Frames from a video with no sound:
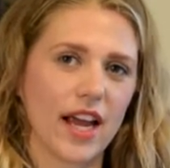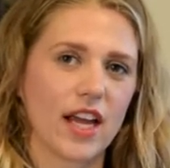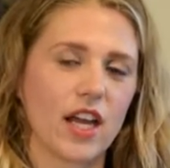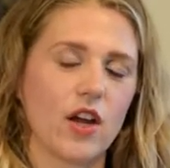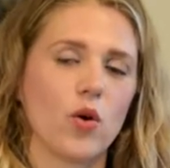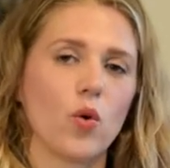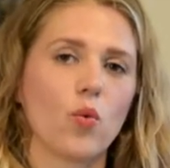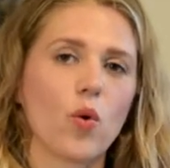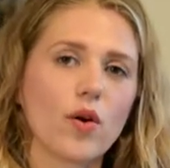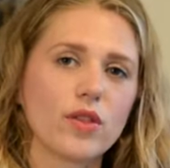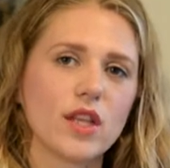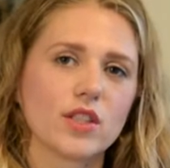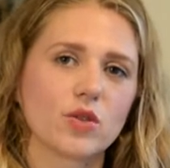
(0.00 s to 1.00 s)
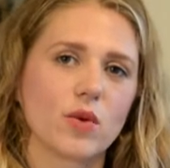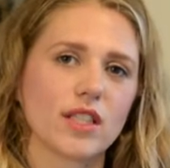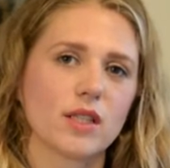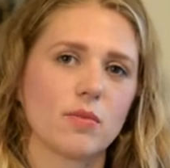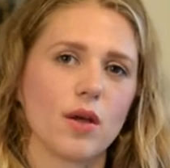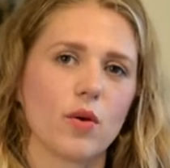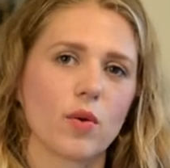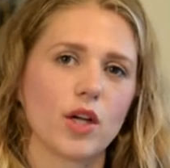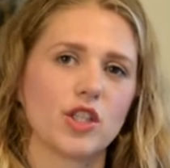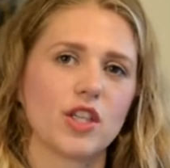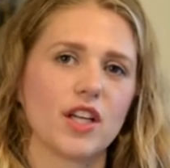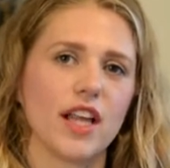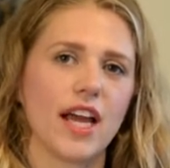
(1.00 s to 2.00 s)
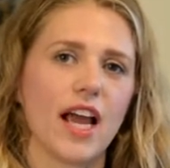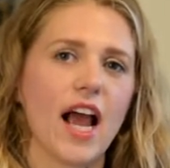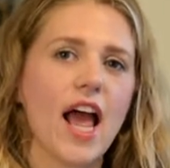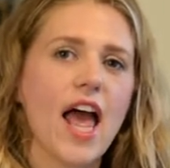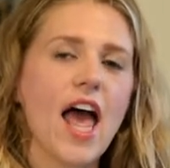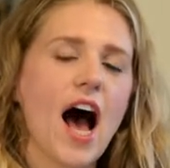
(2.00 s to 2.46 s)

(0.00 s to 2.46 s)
who wrote this recipe originally,